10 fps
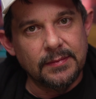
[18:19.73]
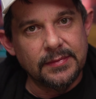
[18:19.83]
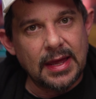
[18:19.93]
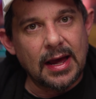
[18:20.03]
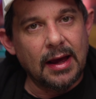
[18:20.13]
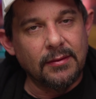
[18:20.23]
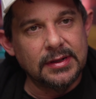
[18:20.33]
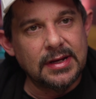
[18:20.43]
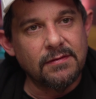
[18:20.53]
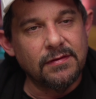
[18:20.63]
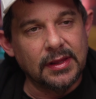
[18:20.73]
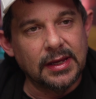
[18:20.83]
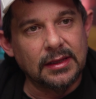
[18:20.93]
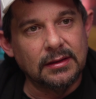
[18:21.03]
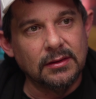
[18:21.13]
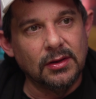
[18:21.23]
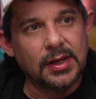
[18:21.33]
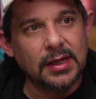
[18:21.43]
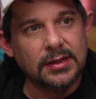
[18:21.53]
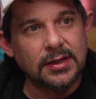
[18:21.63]
that I would definitely look
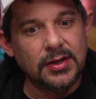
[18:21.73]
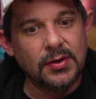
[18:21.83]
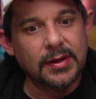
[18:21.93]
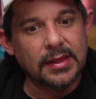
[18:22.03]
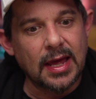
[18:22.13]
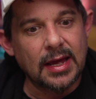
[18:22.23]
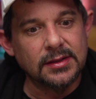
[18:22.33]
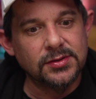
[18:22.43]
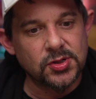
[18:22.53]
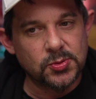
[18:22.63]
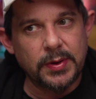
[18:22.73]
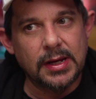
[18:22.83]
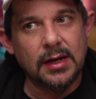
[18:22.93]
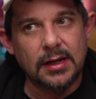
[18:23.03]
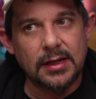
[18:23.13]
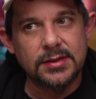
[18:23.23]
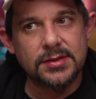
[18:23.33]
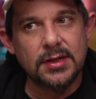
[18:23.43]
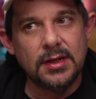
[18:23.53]
into doing that, just because